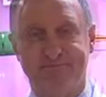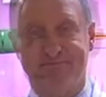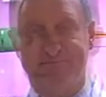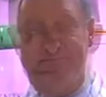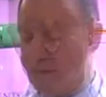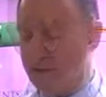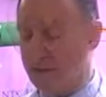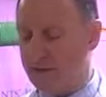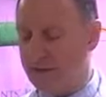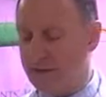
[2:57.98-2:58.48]

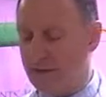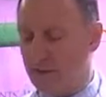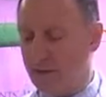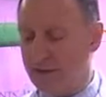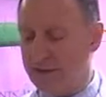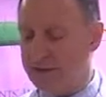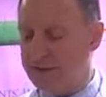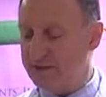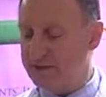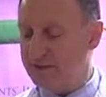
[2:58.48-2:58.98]
So in
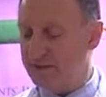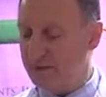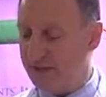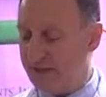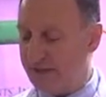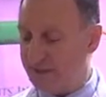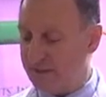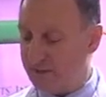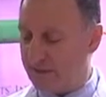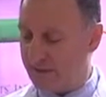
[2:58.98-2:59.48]
order to do
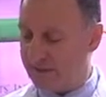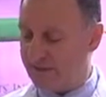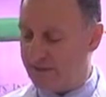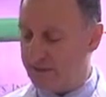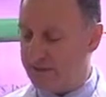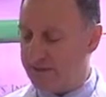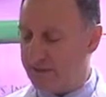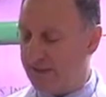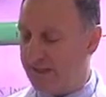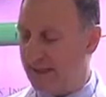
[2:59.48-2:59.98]
that, I'm
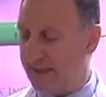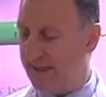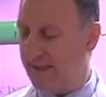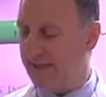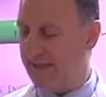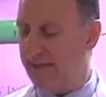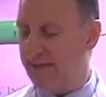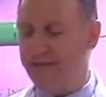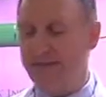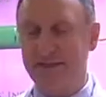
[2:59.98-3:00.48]
using
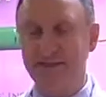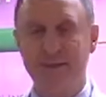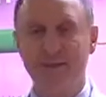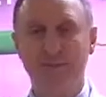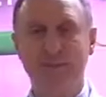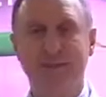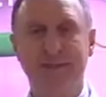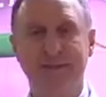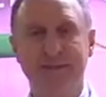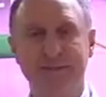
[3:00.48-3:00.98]
a
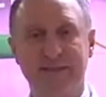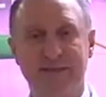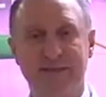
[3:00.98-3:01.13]
vegetable-based